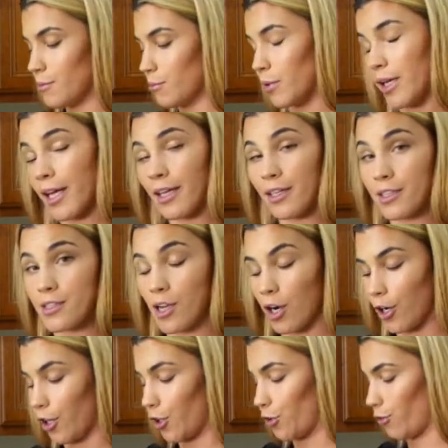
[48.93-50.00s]
Bananas
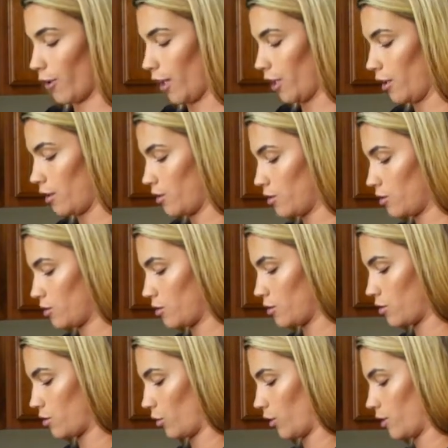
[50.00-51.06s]
are a great
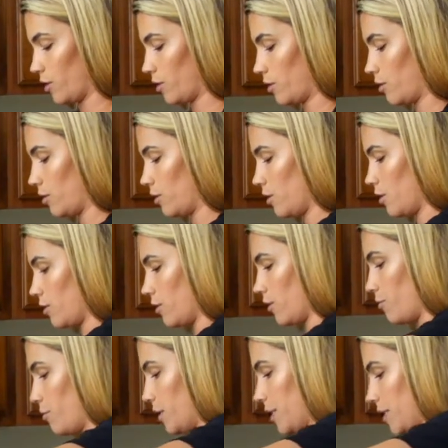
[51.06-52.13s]
source
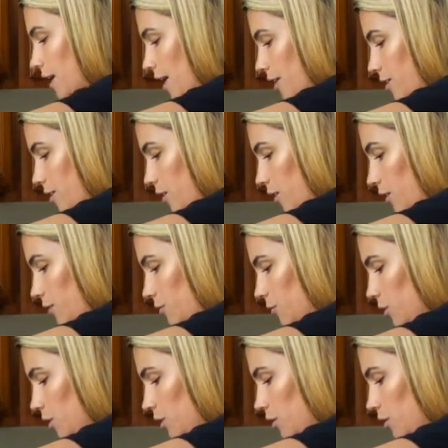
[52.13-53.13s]
of potassium.